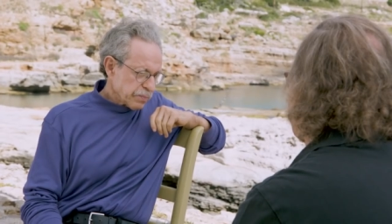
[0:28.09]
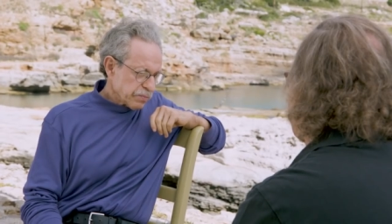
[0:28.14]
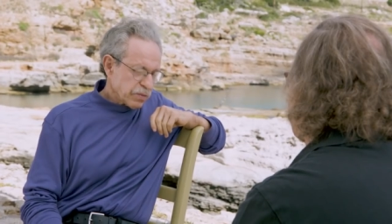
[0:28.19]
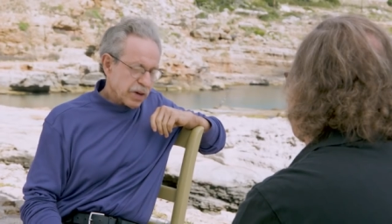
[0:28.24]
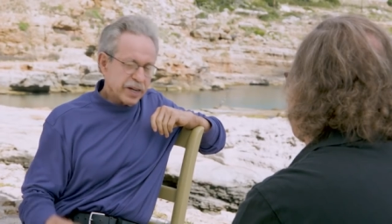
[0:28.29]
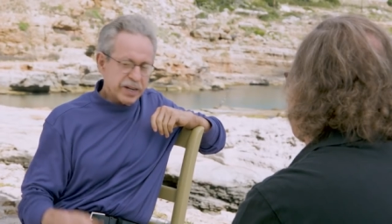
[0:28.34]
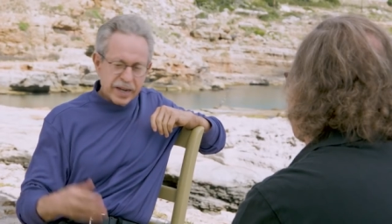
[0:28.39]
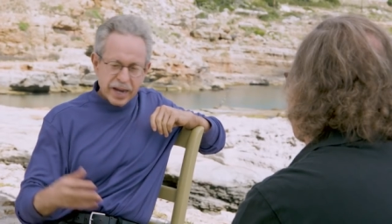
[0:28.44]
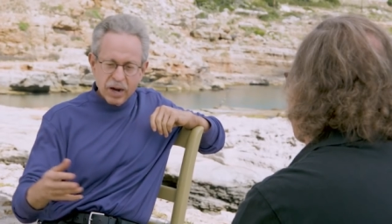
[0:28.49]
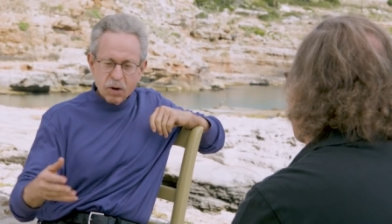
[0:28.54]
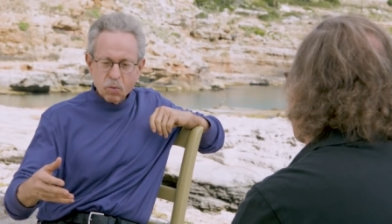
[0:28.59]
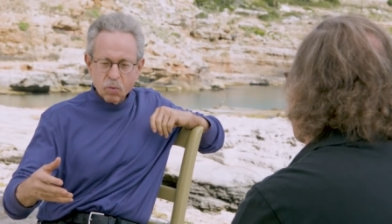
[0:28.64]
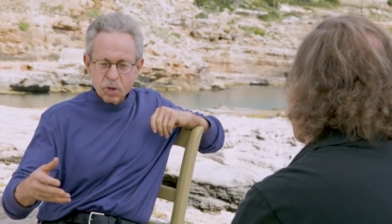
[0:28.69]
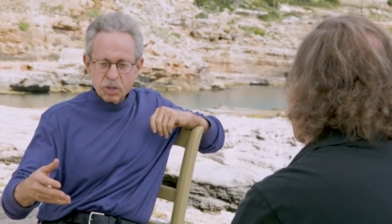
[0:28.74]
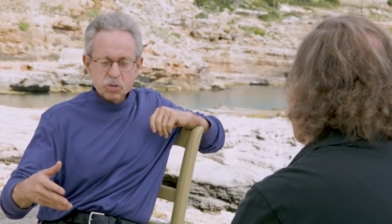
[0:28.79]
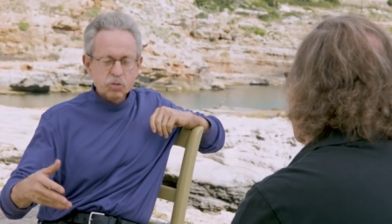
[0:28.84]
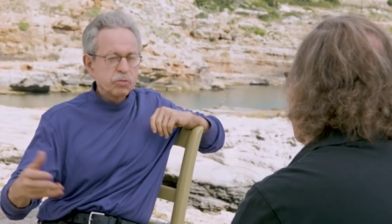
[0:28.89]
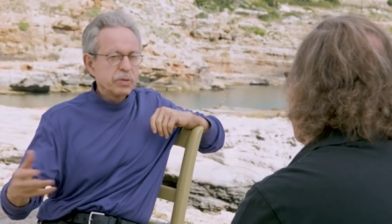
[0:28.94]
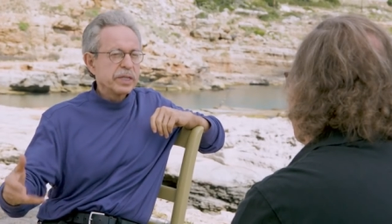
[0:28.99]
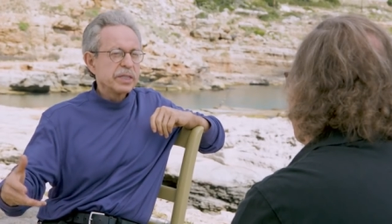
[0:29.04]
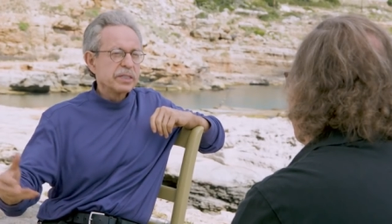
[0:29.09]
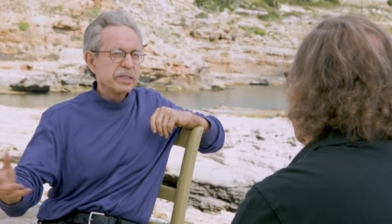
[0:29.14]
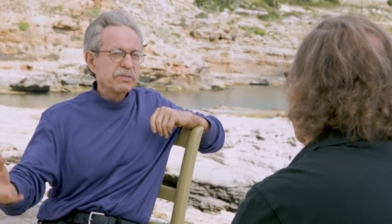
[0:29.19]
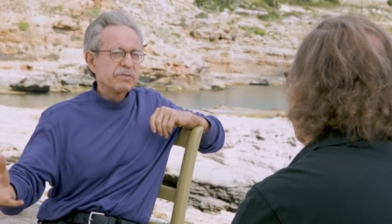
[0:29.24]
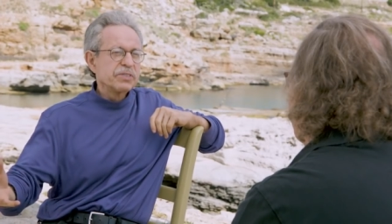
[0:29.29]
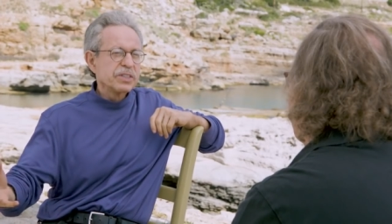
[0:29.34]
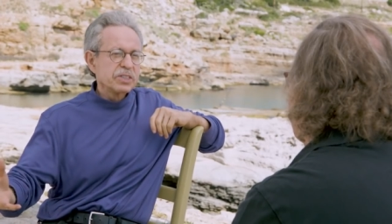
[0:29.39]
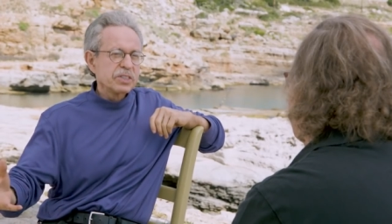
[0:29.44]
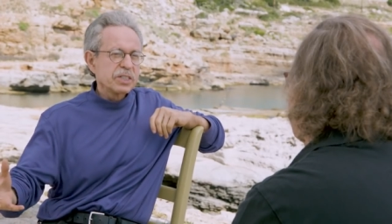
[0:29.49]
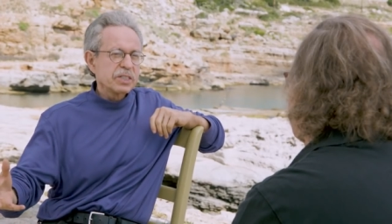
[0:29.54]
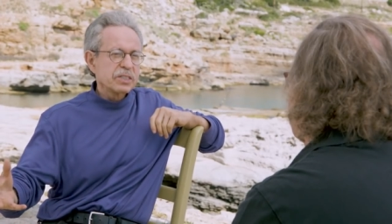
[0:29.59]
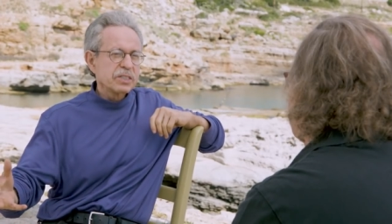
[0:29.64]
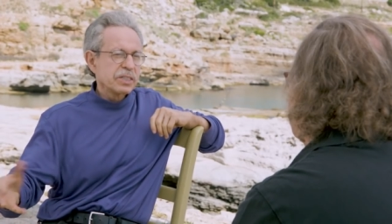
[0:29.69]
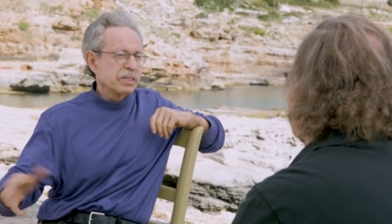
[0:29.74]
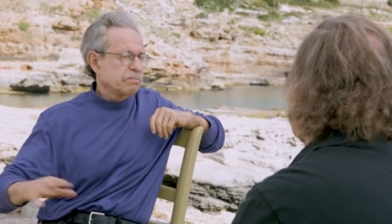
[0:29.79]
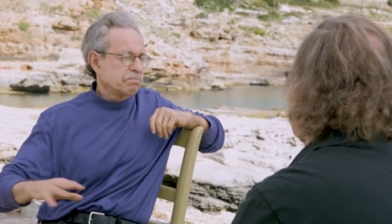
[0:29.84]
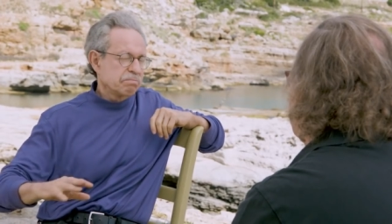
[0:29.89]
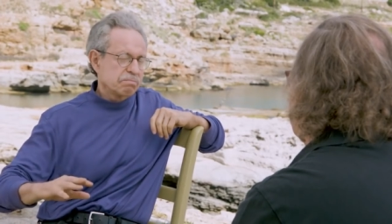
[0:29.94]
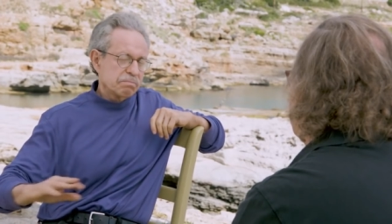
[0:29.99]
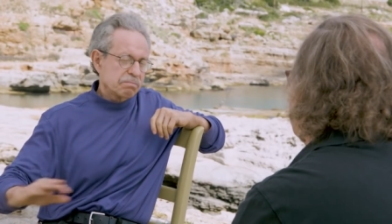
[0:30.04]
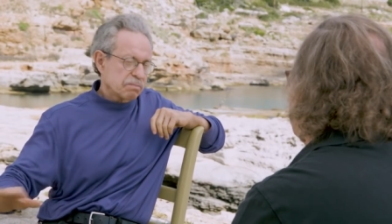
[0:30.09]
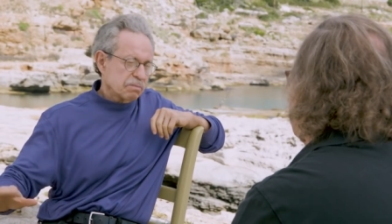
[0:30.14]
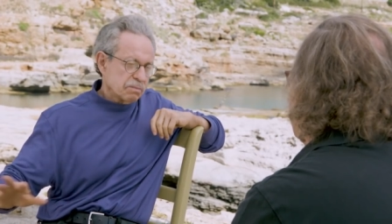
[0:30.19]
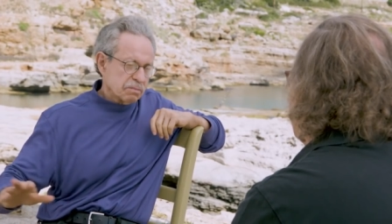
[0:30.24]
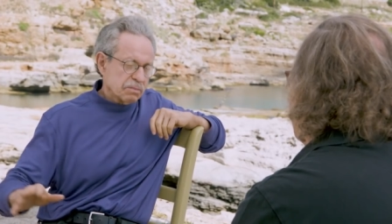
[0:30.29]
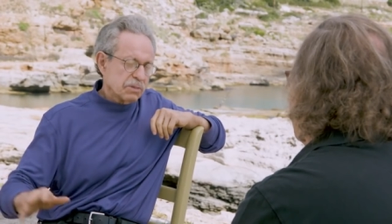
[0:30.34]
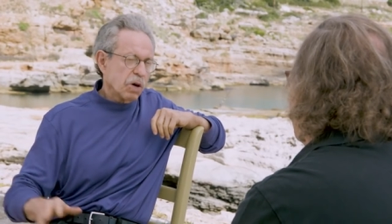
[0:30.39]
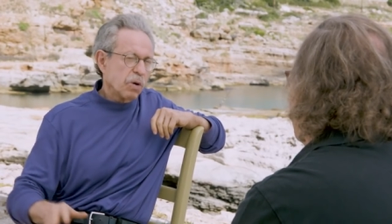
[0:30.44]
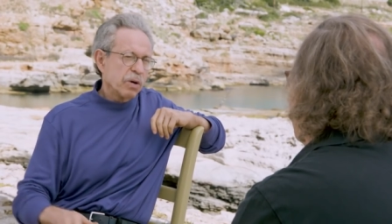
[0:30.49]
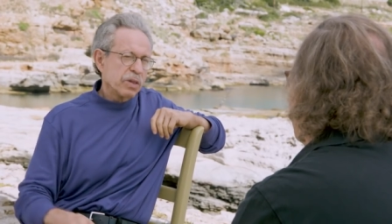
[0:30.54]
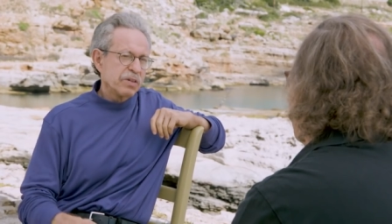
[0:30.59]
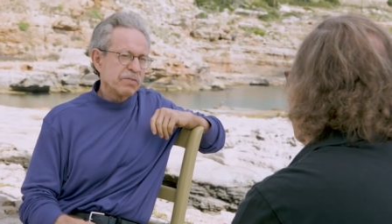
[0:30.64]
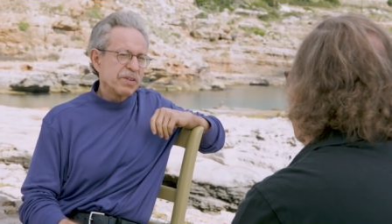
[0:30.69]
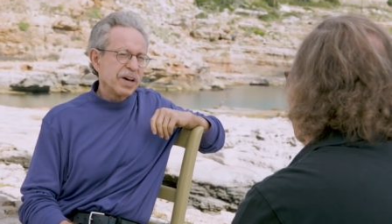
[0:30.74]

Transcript: find out what's real in physics and no other